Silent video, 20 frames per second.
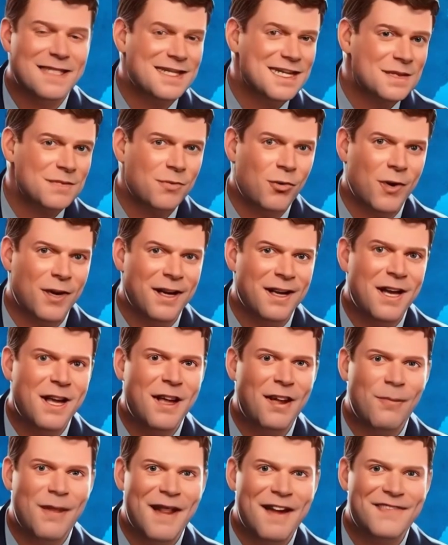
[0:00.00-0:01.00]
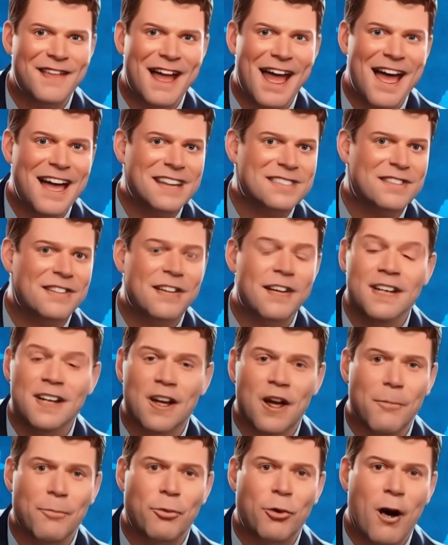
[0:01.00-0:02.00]
At this point, we have to ask,
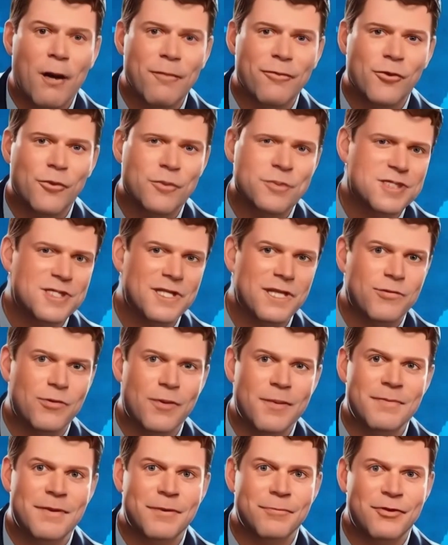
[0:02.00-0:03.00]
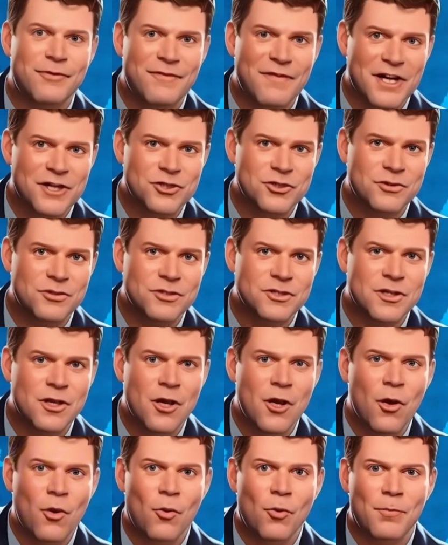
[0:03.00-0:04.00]
are prop firms being run by professionals
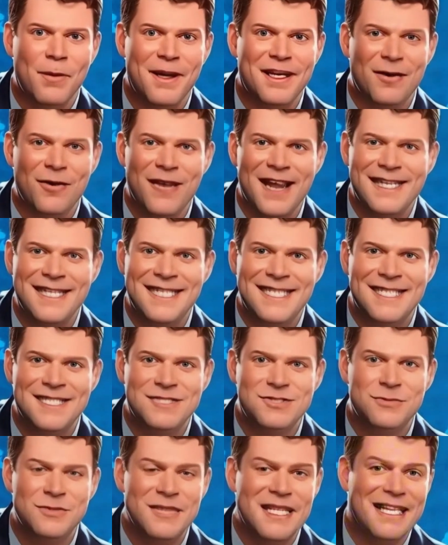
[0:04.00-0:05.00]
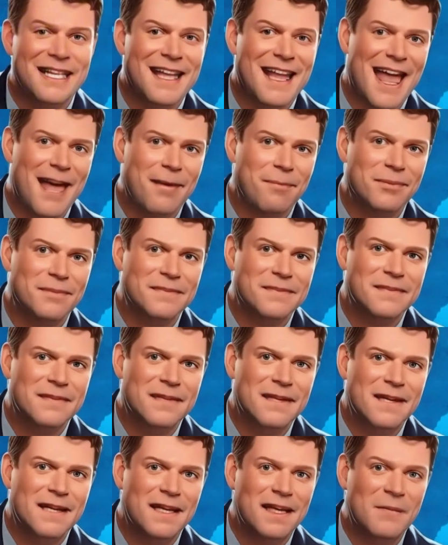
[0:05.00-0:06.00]
or by cranky kids who need a nap?
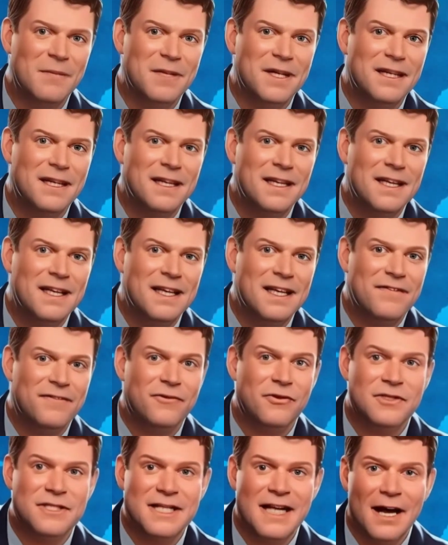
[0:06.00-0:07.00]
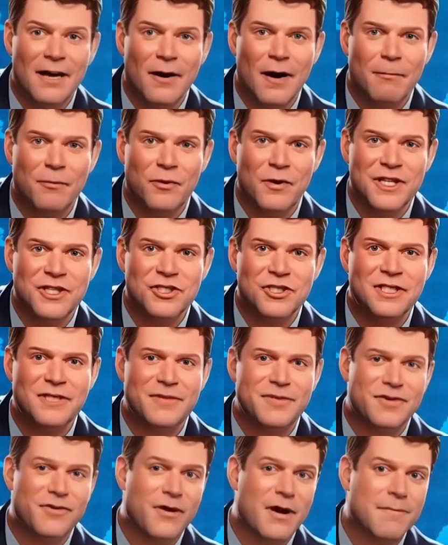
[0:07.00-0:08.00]
I mean, if your entire operation
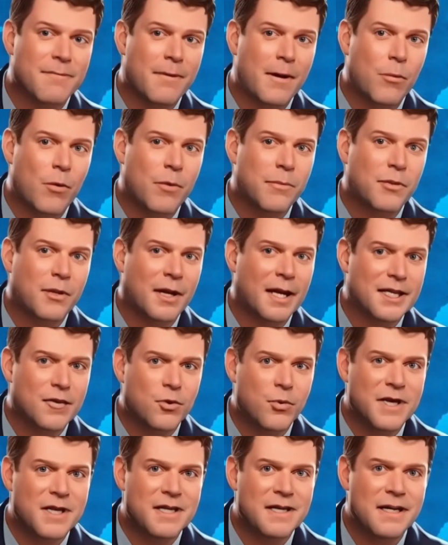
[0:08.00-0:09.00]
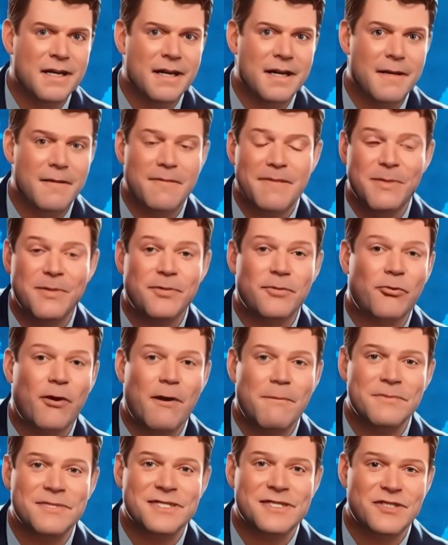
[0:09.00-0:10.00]
can be threatened by one polite tweet, maybe the
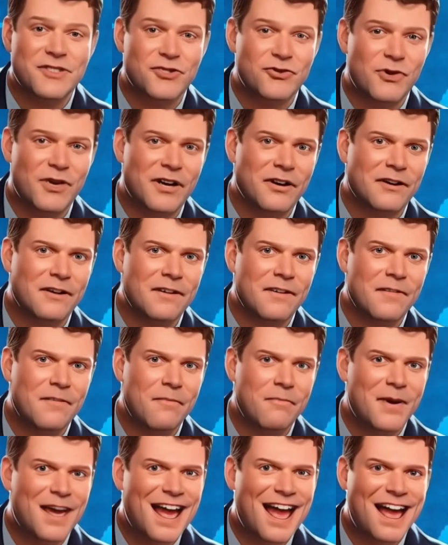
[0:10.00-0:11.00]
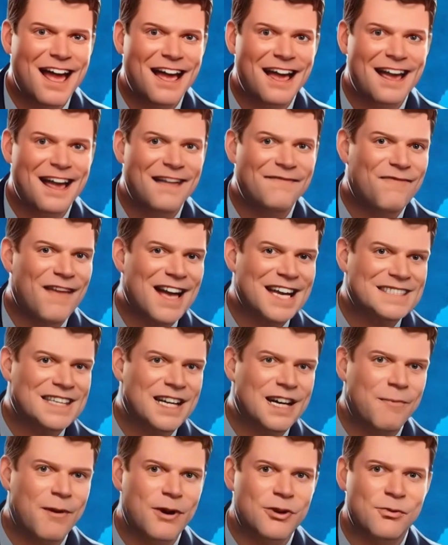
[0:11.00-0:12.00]
problem isn't the trader. But hey, if
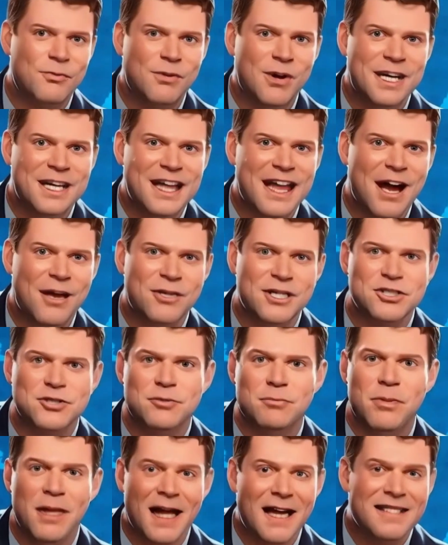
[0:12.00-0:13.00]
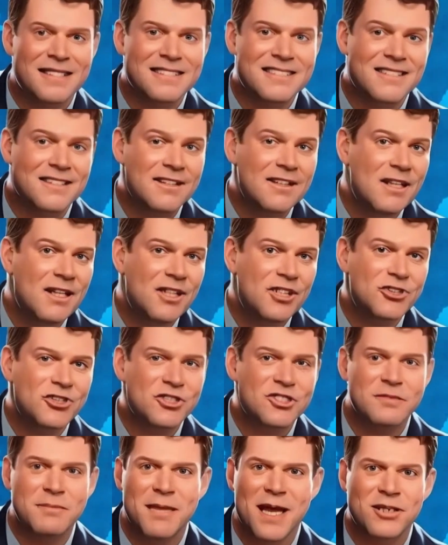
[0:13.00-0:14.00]
asking about your money now gets you blacklisted,
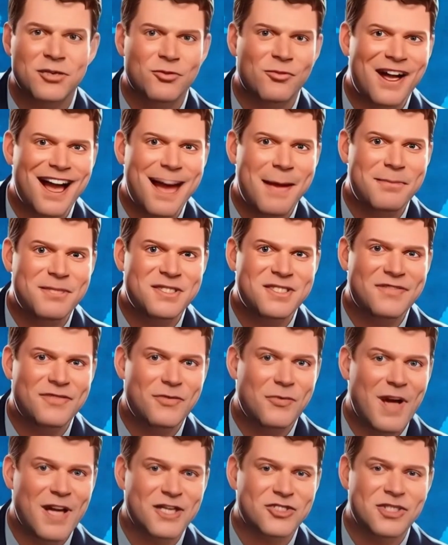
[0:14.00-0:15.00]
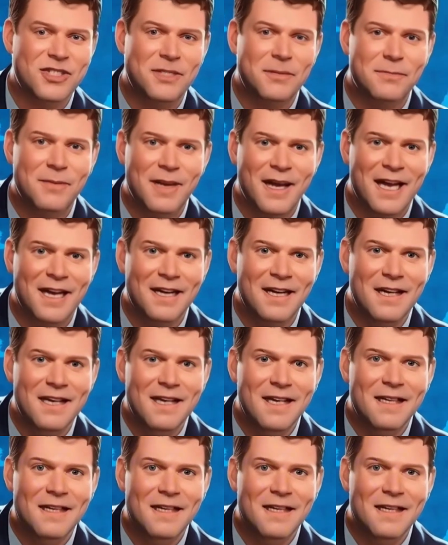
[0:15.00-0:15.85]
just imagine what happens if you actually complain.